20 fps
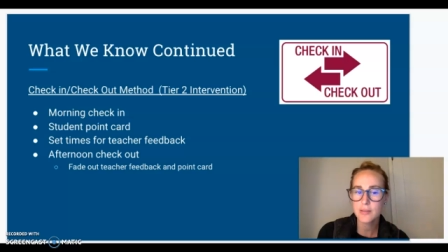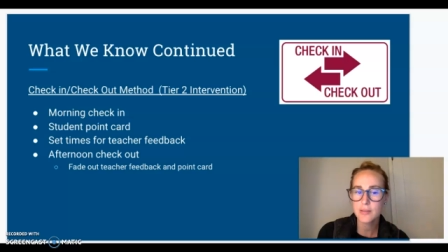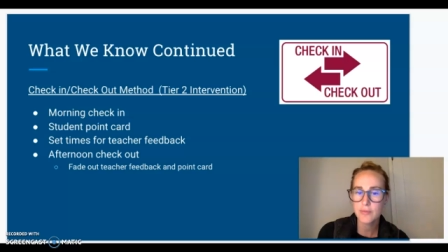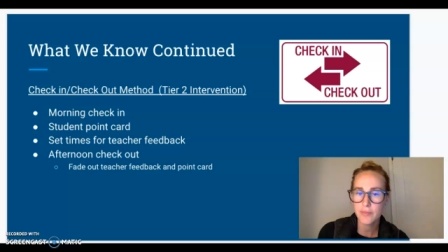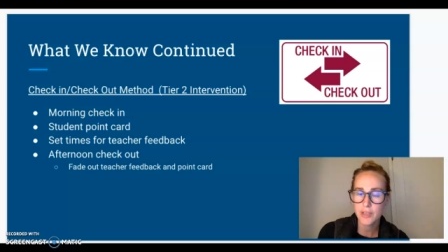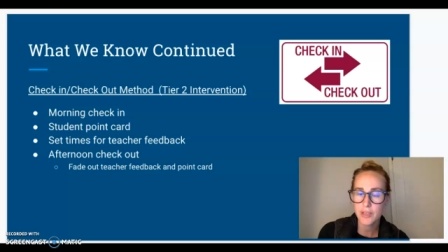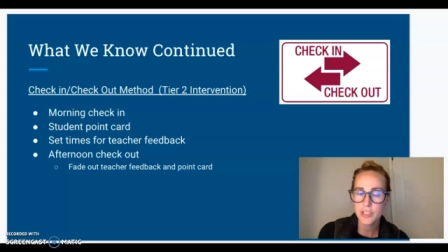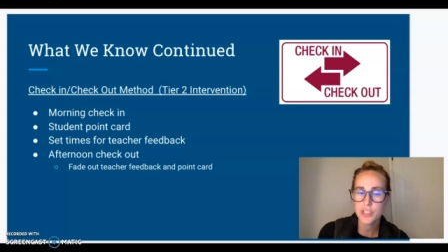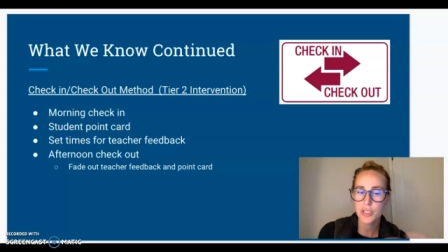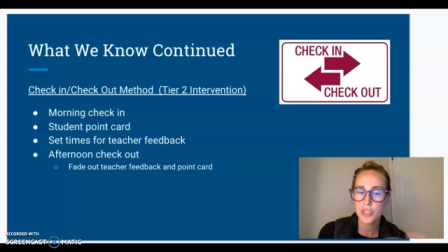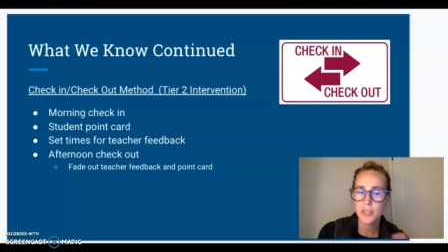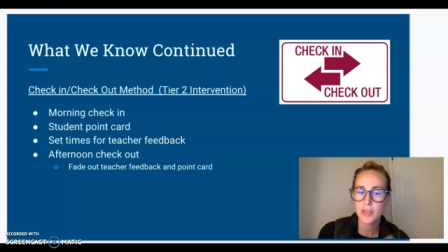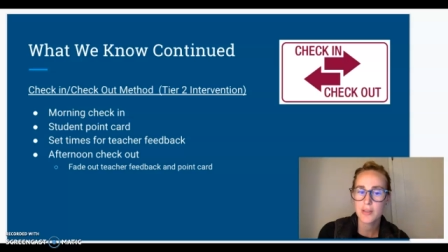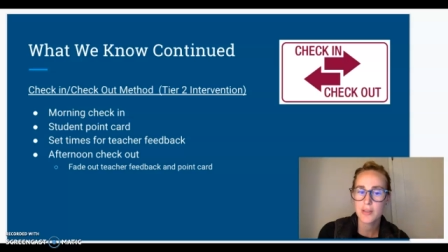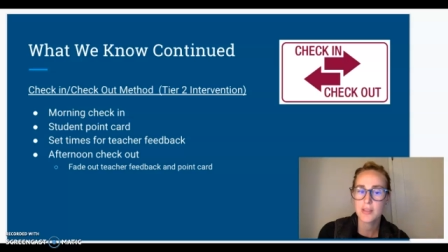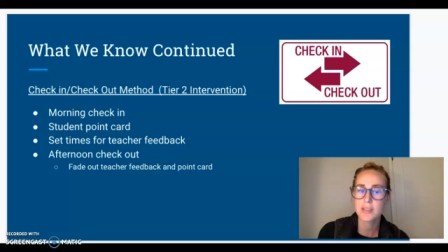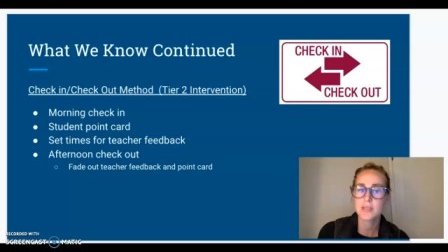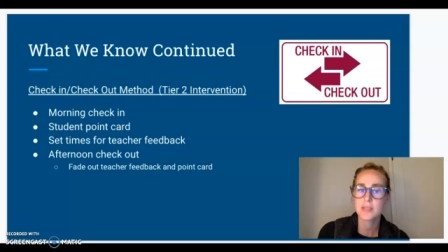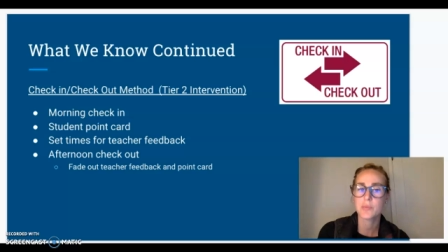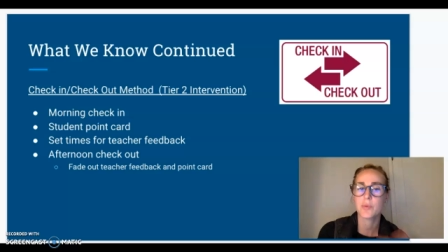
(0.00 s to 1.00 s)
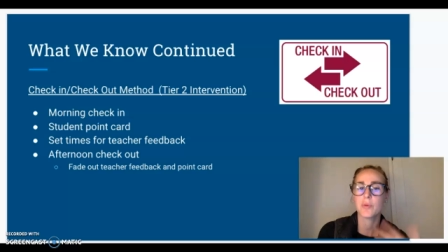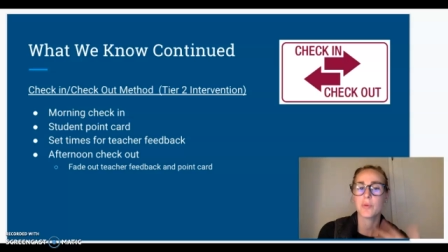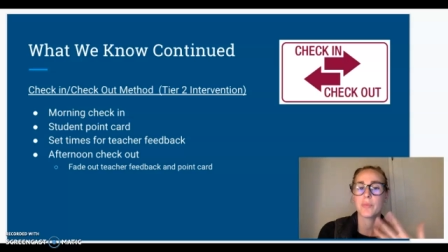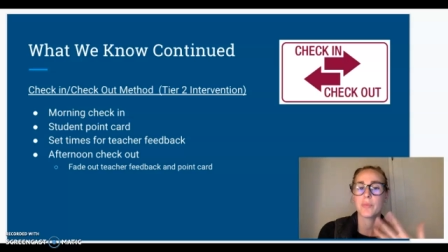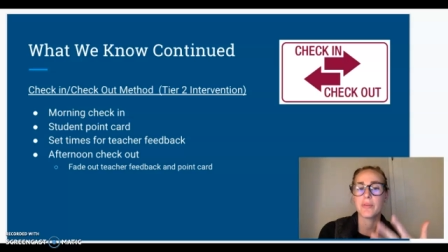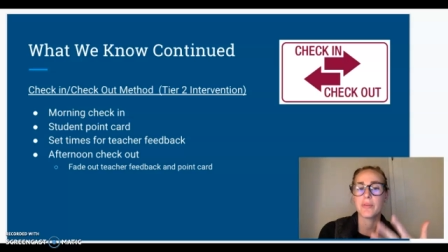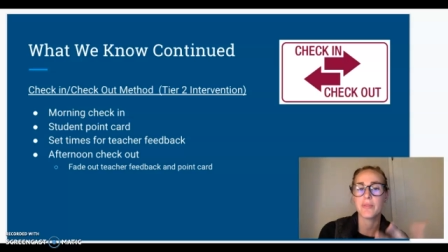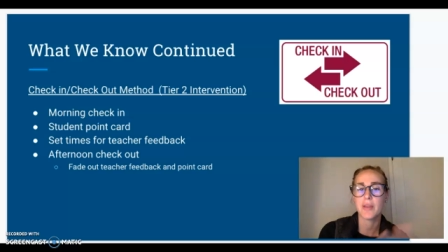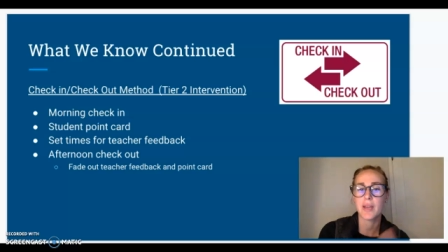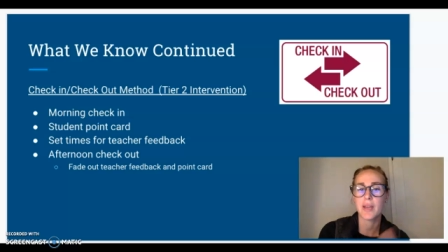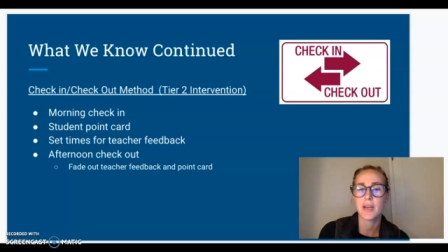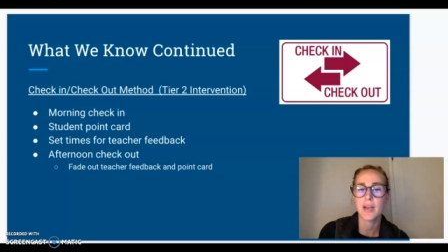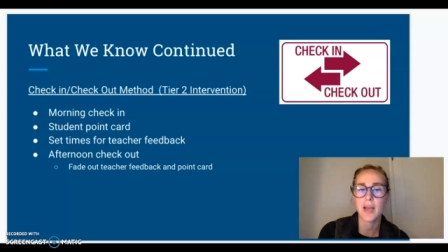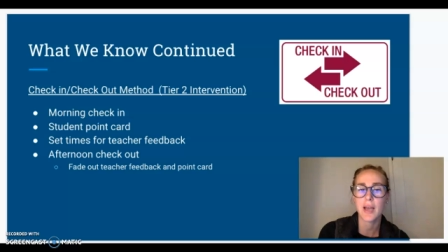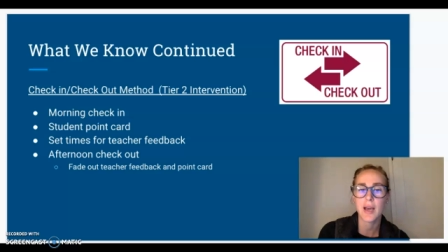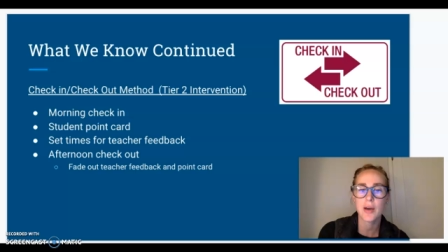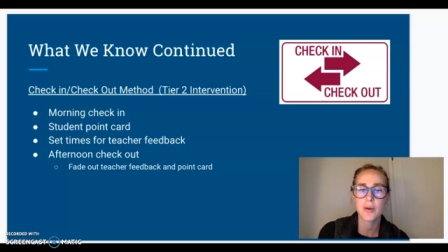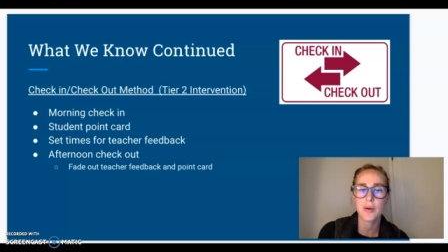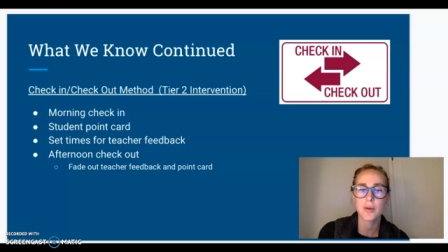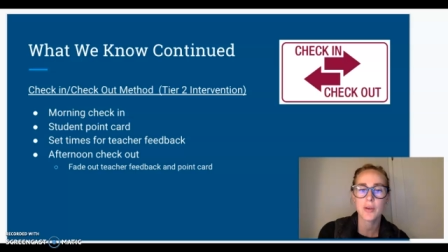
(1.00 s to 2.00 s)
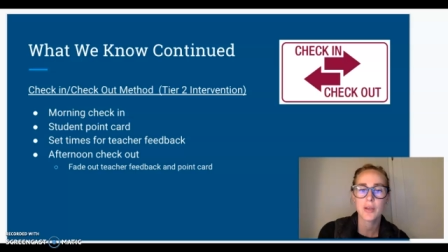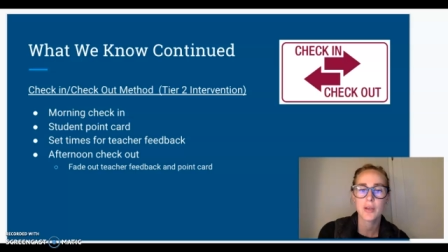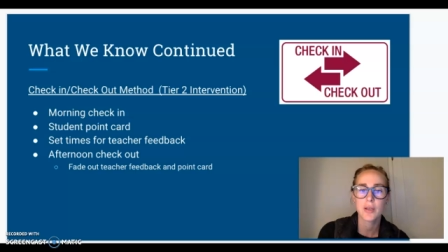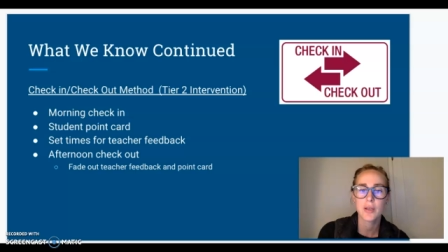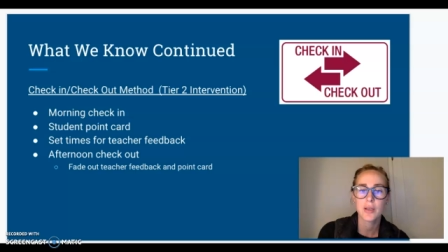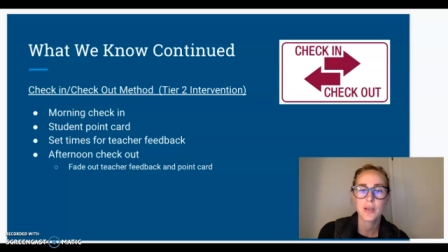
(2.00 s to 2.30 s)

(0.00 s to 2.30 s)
Eventually, this will be faded out,